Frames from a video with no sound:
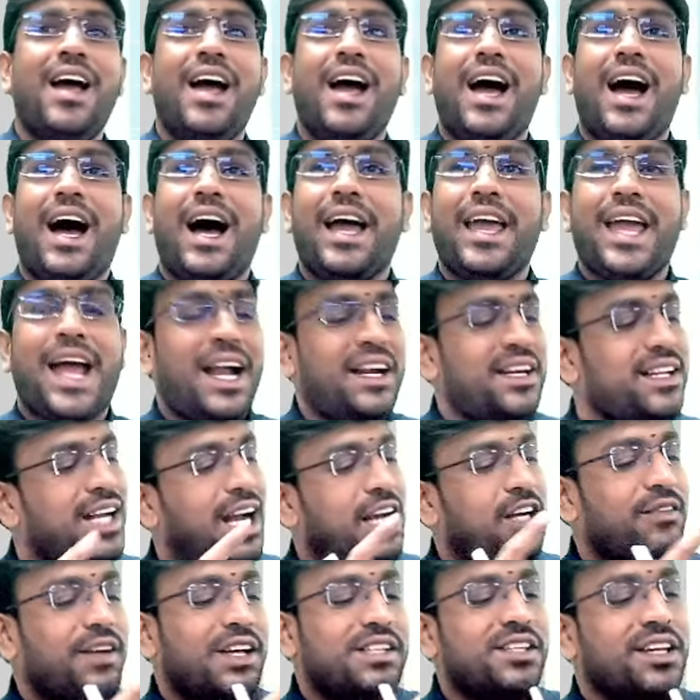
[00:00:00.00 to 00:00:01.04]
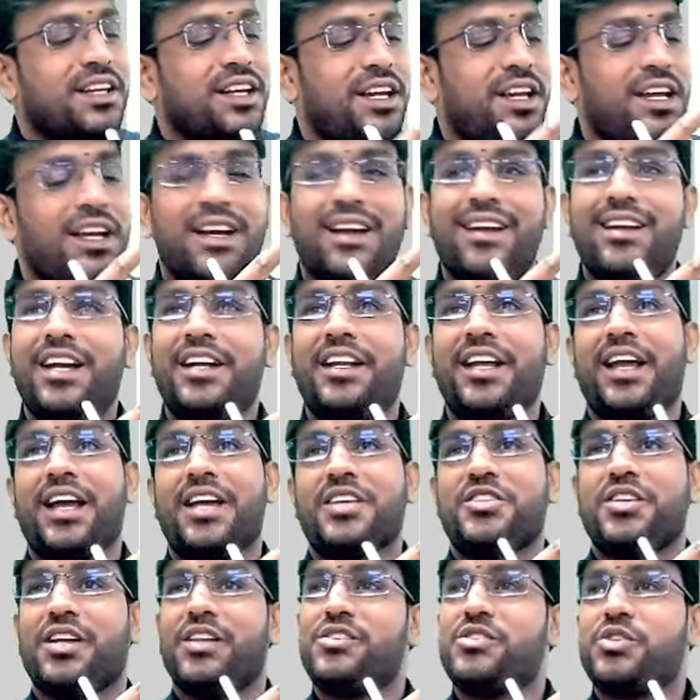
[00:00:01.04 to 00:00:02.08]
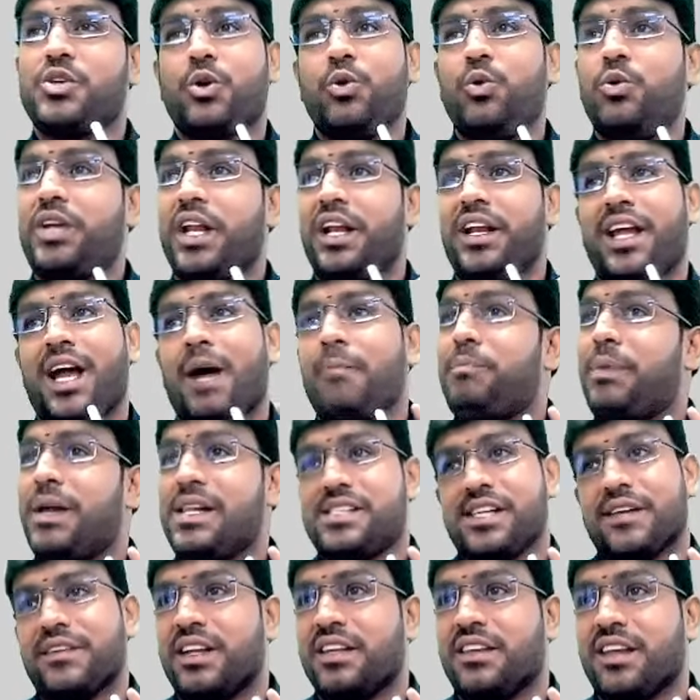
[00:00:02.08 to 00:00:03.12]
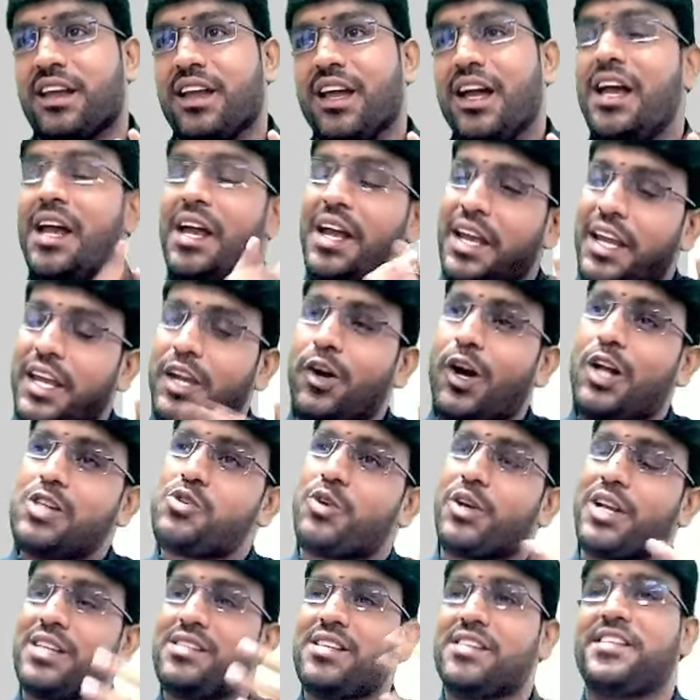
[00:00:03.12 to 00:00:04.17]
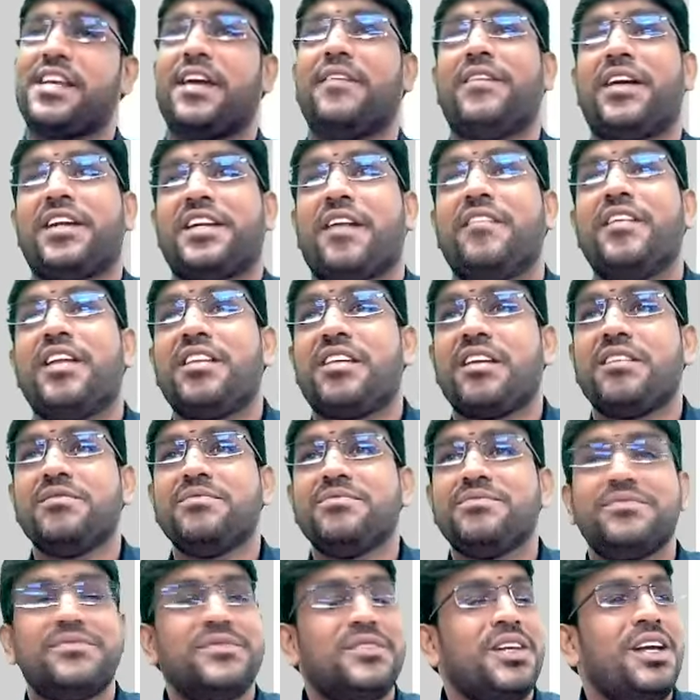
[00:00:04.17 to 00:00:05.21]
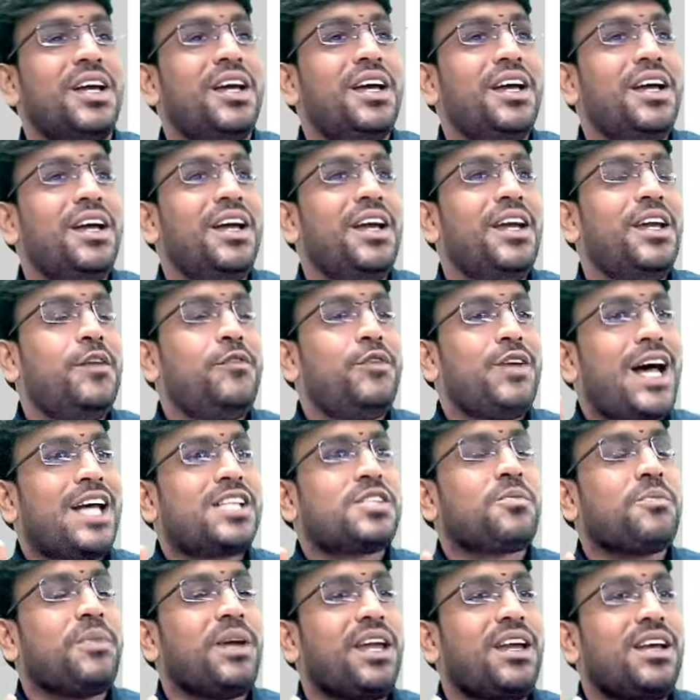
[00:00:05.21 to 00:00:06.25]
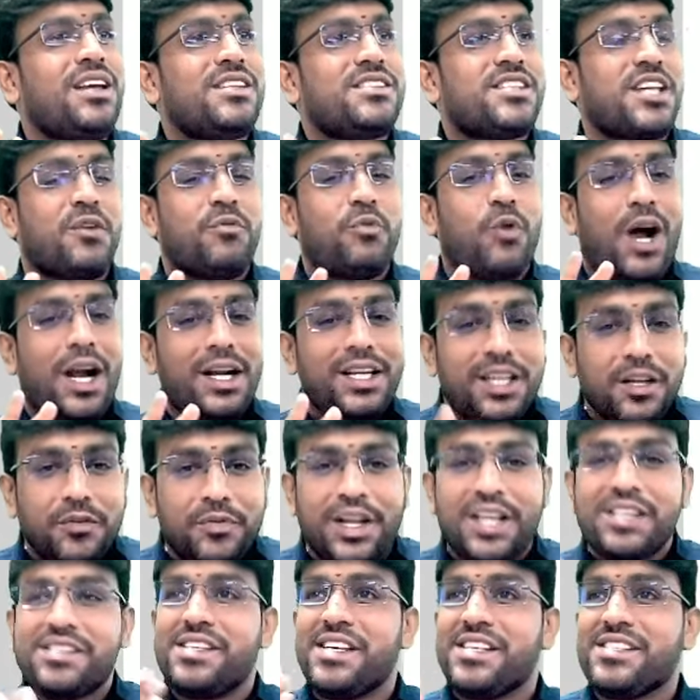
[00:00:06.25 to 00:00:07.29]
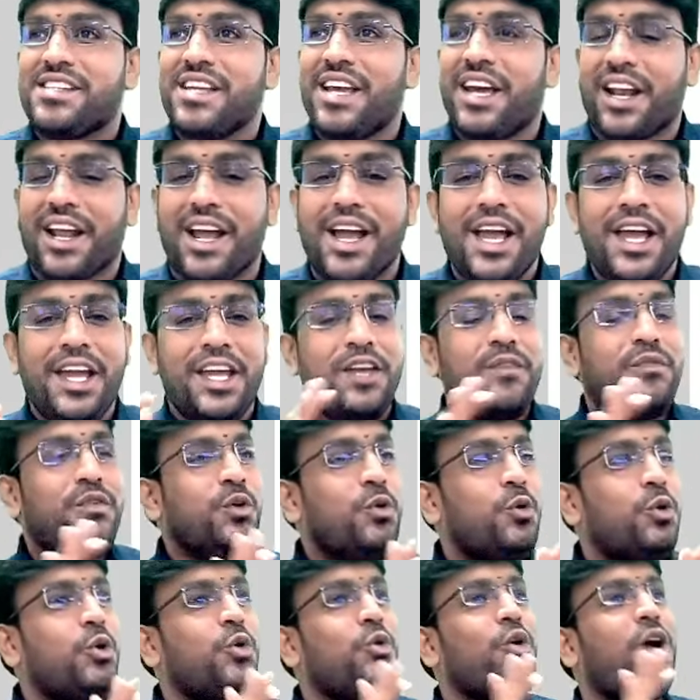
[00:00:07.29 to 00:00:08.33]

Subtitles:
I handle advisory, litigation, scrutiny, appeals, everything. He also does the same work, everything. If you ask me, sir, what difference is there if you do